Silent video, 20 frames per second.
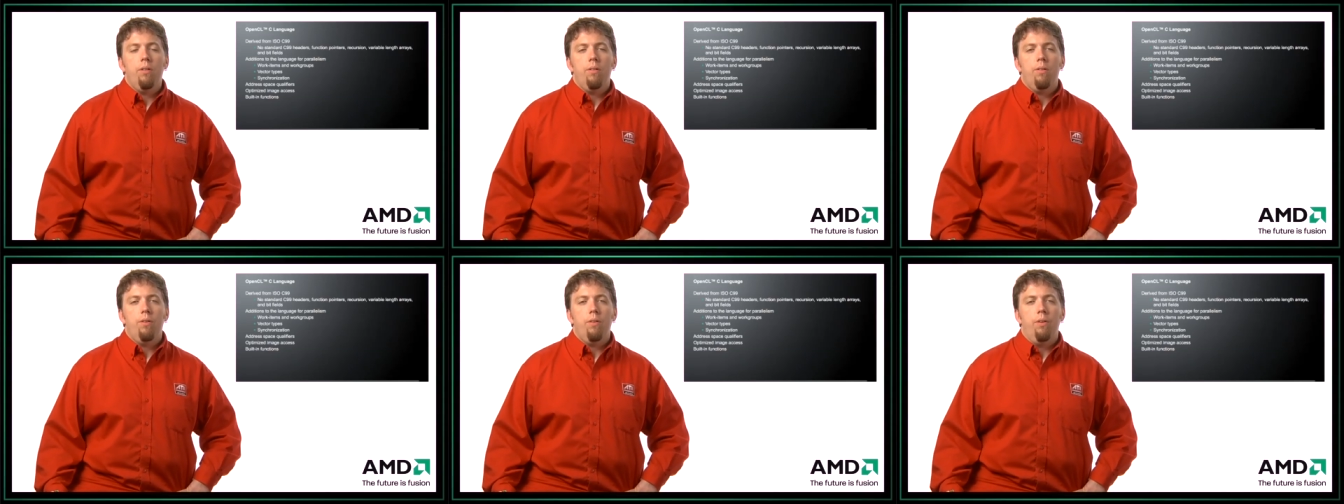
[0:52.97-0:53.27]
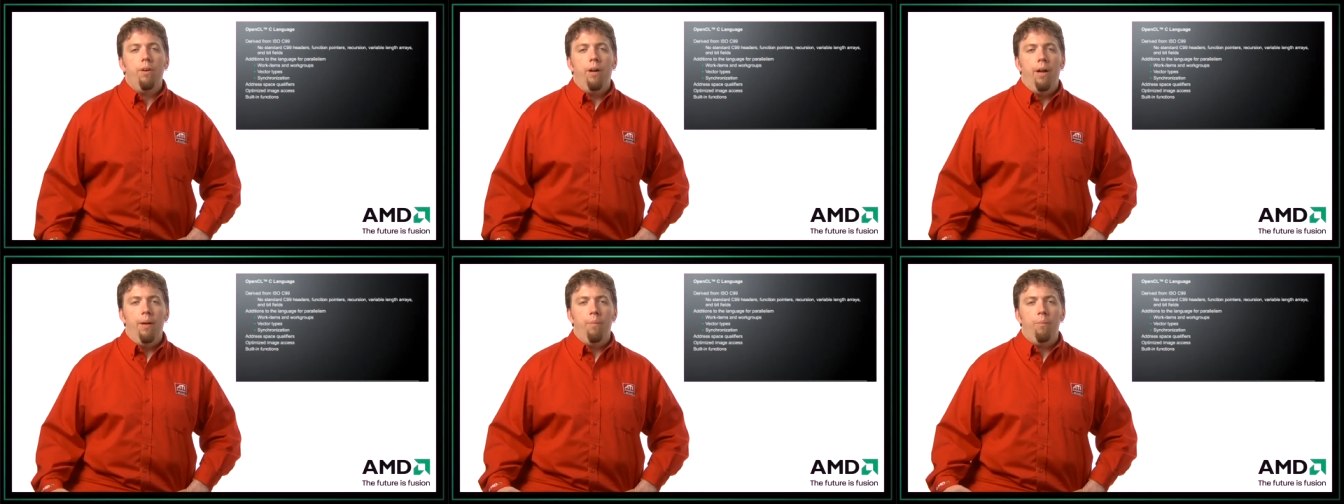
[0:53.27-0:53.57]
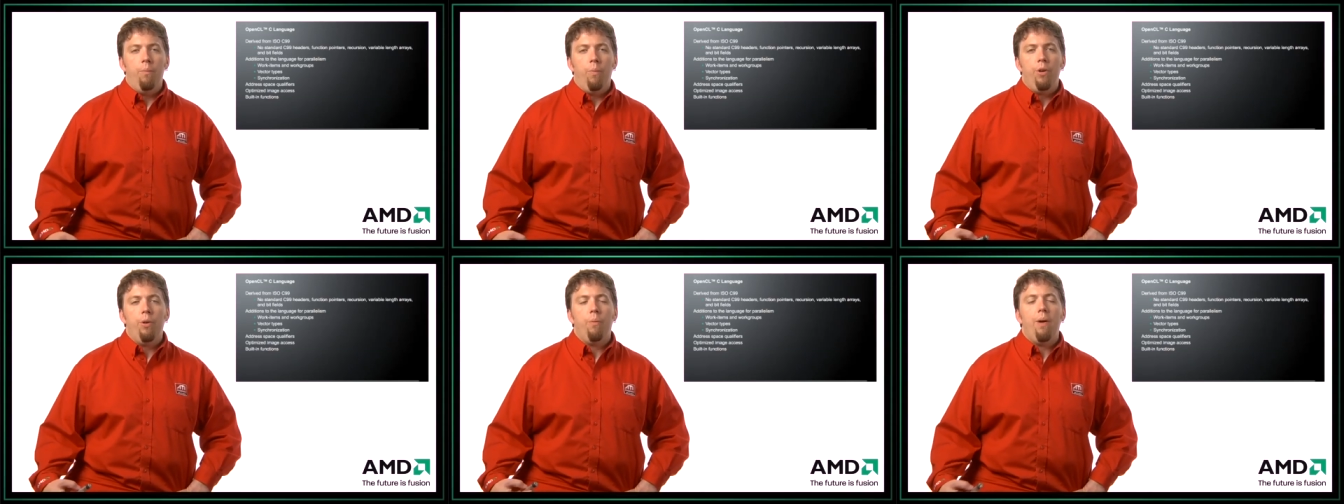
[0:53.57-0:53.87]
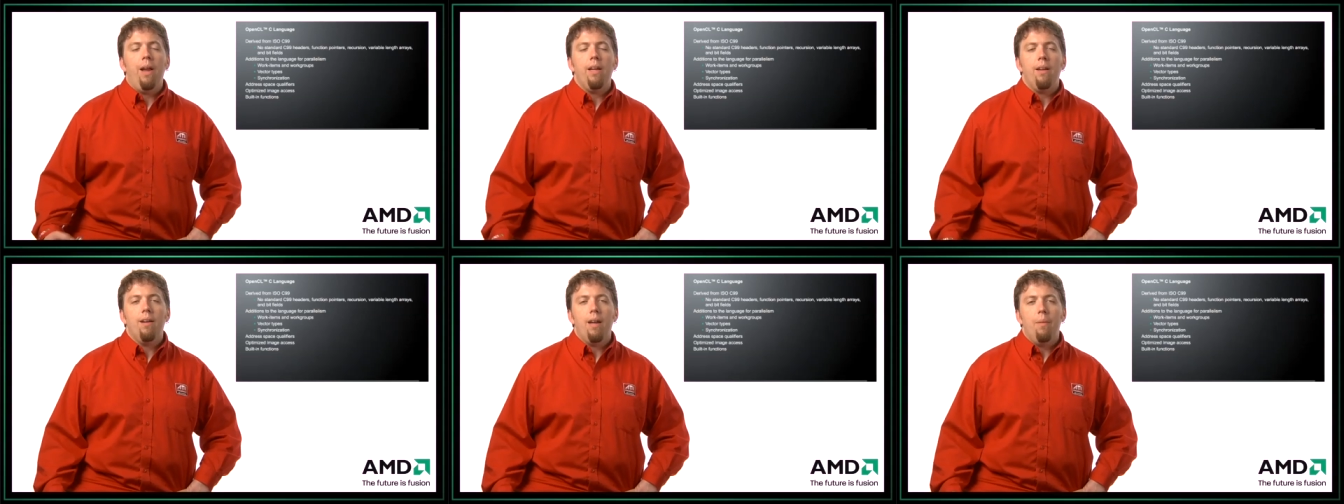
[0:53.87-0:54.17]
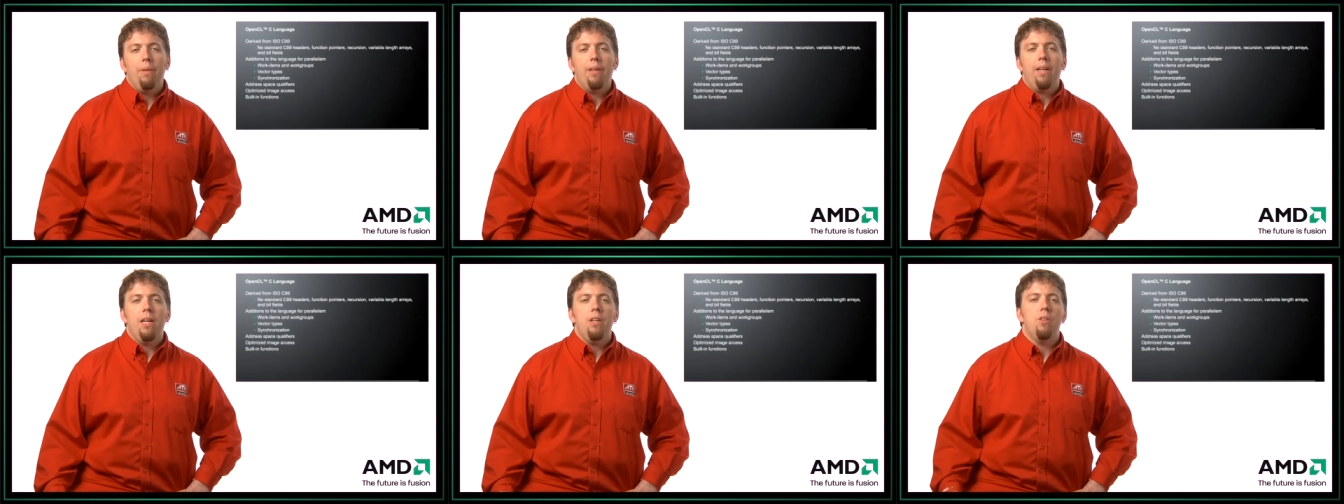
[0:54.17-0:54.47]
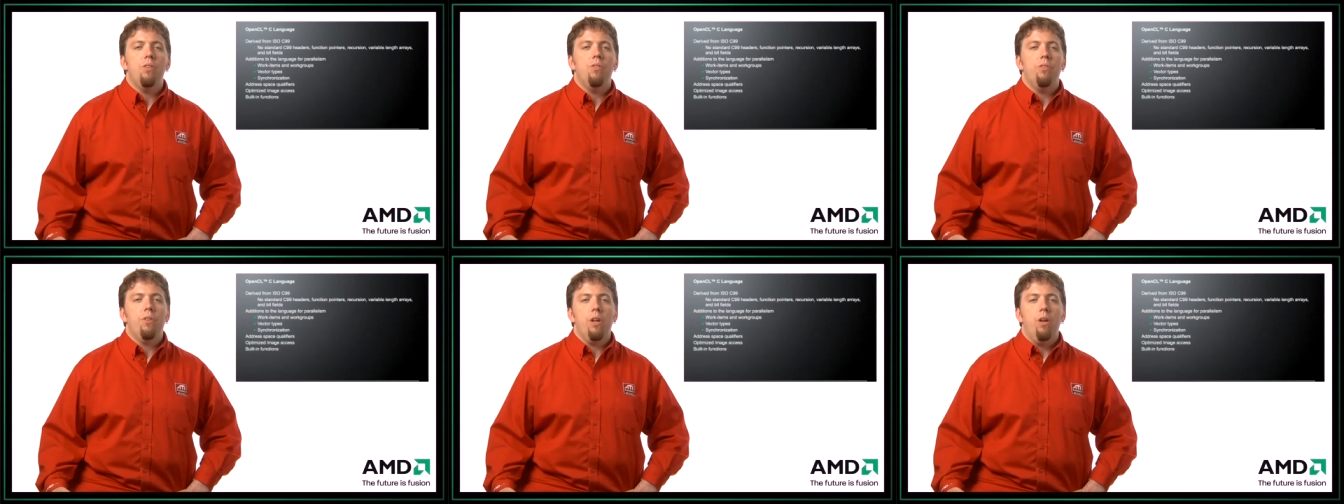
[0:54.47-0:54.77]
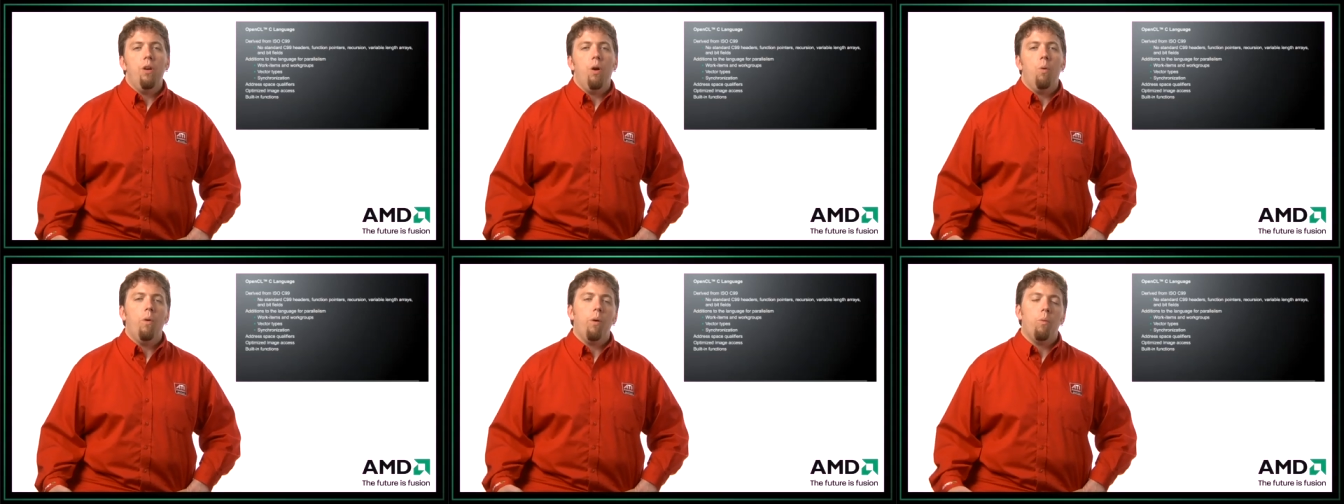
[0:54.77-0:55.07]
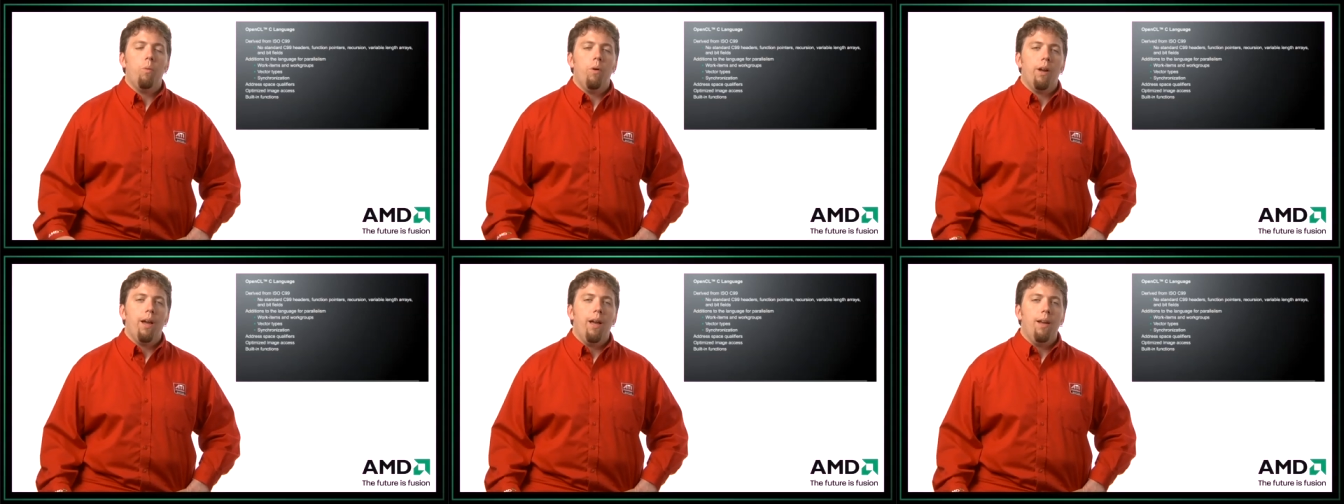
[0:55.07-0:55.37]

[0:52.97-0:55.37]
to um, when you're writing your application, so you know what work